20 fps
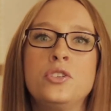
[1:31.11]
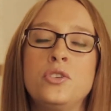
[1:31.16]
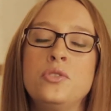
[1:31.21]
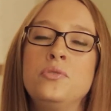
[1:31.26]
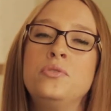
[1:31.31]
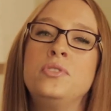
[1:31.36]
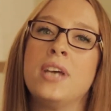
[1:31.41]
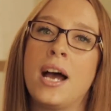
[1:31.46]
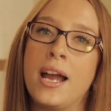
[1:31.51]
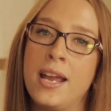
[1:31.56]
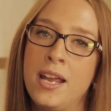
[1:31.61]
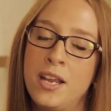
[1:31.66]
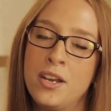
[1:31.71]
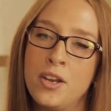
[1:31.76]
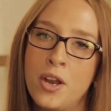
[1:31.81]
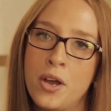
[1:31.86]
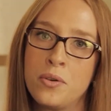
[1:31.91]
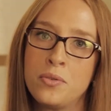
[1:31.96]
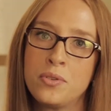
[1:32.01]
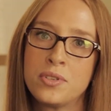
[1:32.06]
to
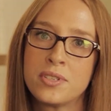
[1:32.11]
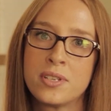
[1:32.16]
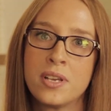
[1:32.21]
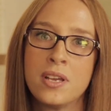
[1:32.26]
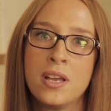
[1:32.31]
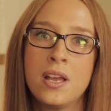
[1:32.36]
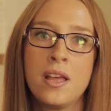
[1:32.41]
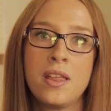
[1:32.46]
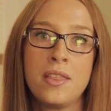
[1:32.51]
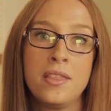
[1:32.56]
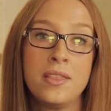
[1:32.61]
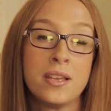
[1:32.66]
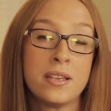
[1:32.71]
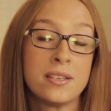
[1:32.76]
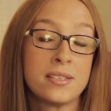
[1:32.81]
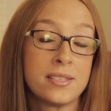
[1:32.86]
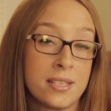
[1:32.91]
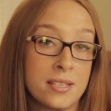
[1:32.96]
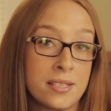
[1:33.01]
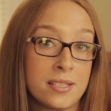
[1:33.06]
diagnose
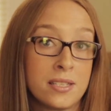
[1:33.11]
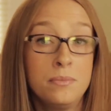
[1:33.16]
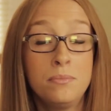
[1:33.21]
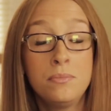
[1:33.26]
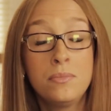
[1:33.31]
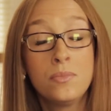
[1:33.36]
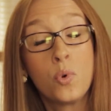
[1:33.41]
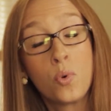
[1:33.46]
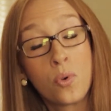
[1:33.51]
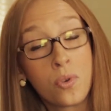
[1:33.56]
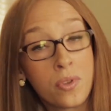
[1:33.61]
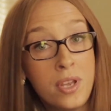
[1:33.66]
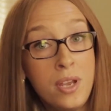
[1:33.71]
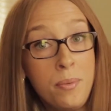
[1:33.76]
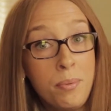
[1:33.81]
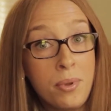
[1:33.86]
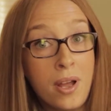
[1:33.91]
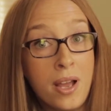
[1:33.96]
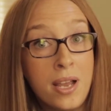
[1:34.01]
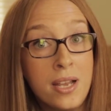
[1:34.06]
the system or the
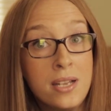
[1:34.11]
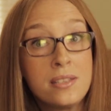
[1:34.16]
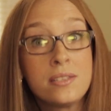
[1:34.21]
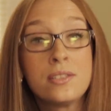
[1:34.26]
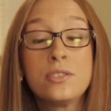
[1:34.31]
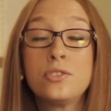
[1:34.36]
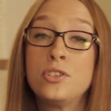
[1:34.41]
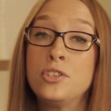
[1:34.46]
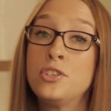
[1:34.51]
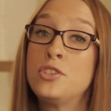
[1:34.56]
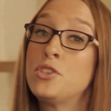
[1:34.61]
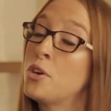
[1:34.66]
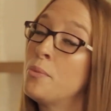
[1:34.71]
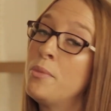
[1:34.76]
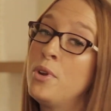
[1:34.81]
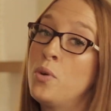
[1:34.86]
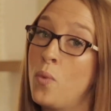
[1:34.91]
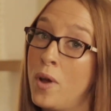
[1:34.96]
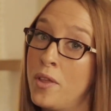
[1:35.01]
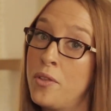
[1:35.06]
appliance to determine